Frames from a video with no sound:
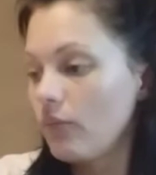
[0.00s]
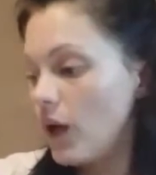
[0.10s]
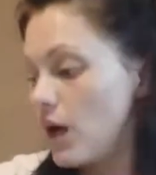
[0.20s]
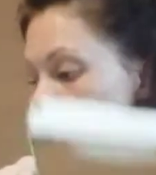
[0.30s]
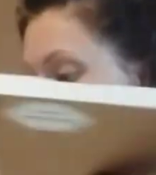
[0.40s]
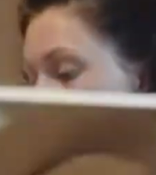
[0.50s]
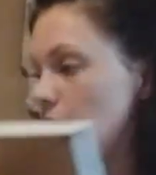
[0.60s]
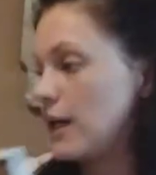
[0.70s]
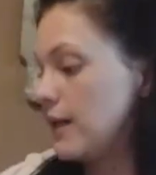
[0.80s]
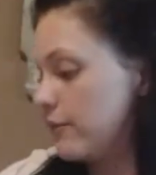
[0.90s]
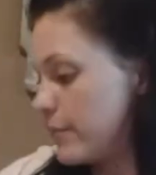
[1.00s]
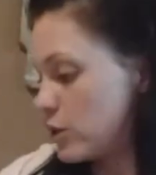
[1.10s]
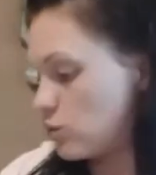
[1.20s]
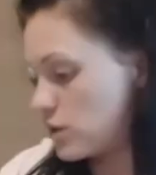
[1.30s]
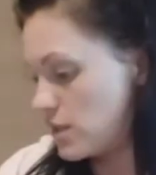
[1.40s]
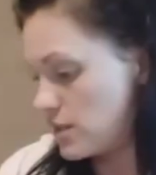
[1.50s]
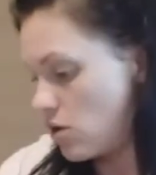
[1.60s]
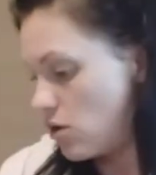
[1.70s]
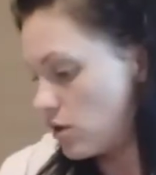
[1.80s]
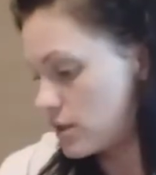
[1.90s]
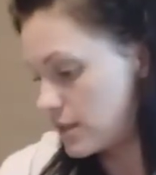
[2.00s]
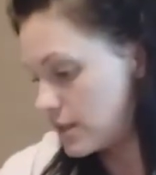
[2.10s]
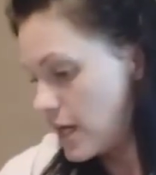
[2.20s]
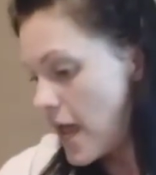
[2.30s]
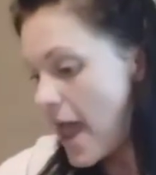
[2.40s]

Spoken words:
I love my daughter's art.